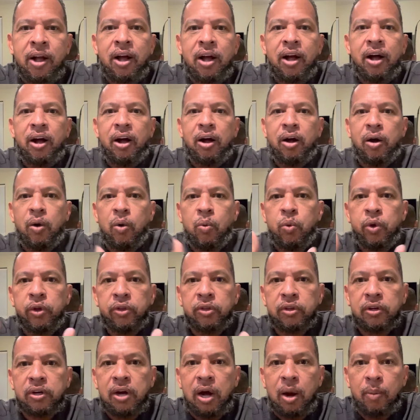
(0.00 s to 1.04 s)

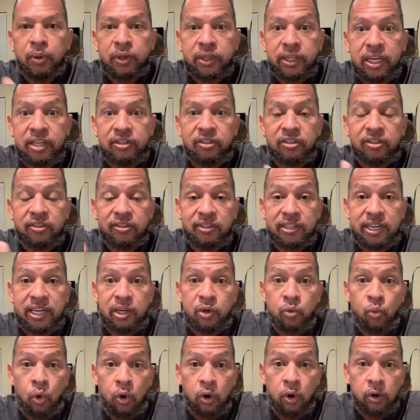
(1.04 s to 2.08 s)
with complications
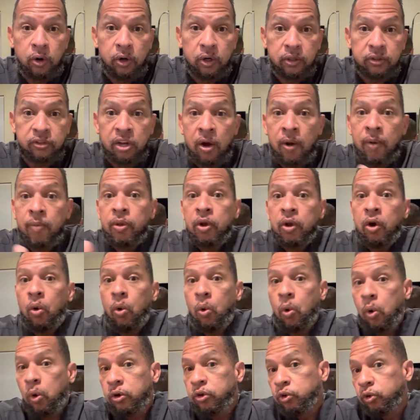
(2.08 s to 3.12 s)
getting worse,
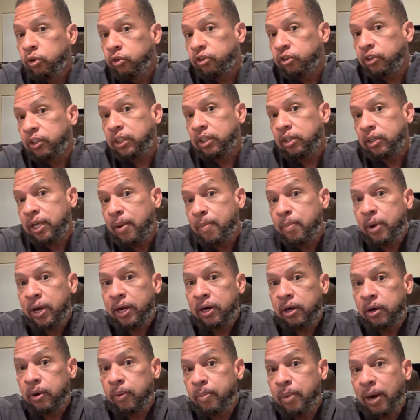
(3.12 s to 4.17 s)
or usually they'll get
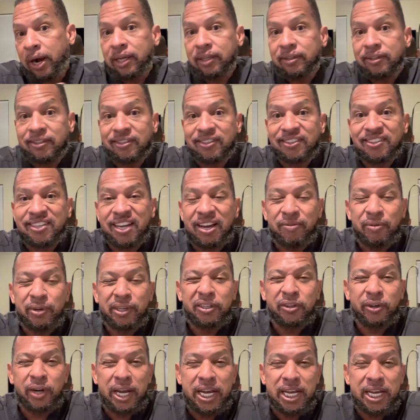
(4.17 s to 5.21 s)
better by 7
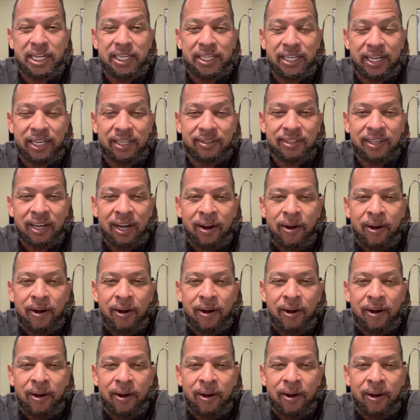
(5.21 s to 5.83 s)
or 8 days.